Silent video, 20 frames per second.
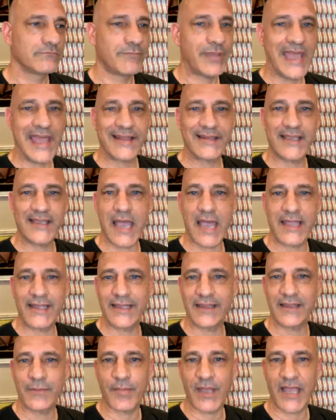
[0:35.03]
bad
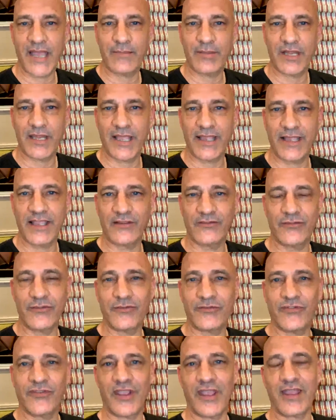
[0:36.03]
guy in the Bible, I
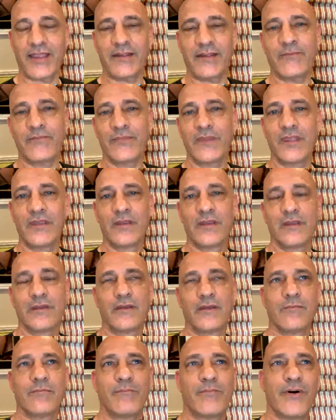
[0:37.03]
guess you'd say.
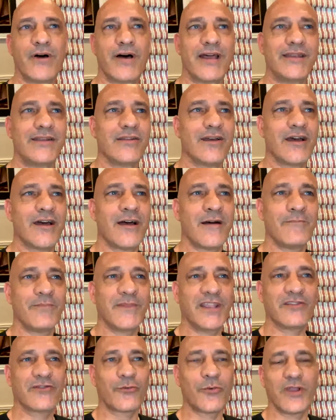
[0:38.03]
But
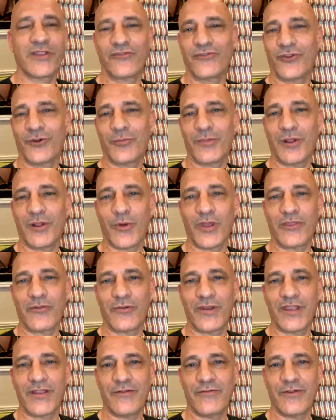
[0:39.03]
it's questionable
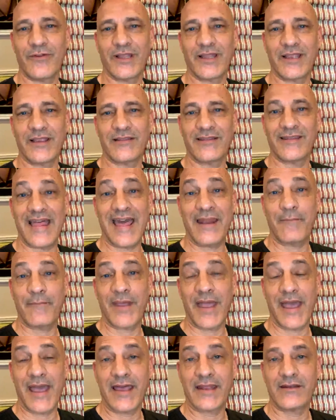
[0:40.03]
whether he really is that
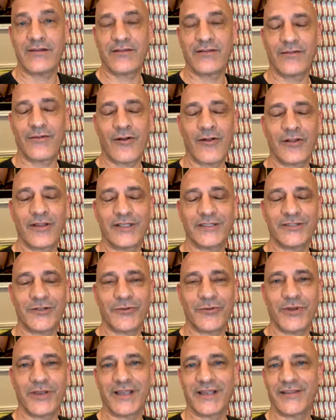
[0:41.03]
bad. All he's
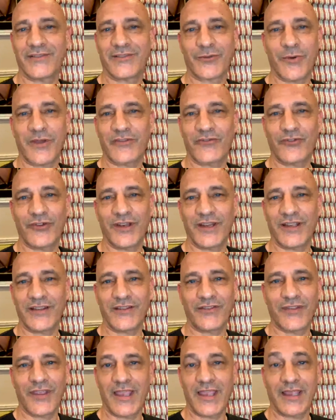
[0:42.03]
doing is questioning
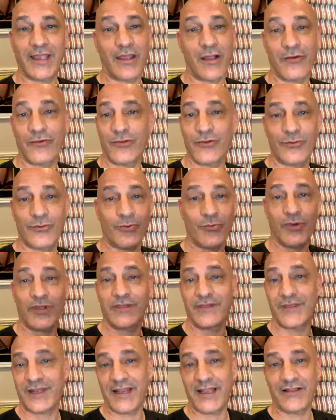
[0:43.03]
and saying, are you the
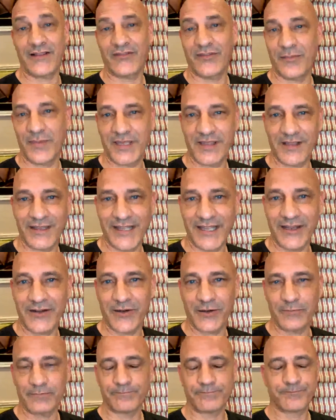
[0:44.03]
one that has to be the
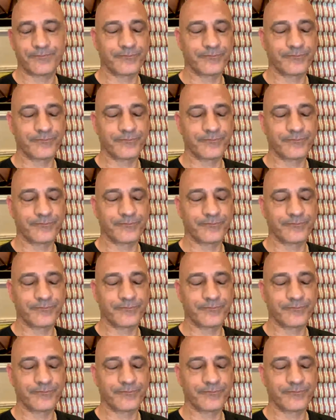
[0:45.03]
leader?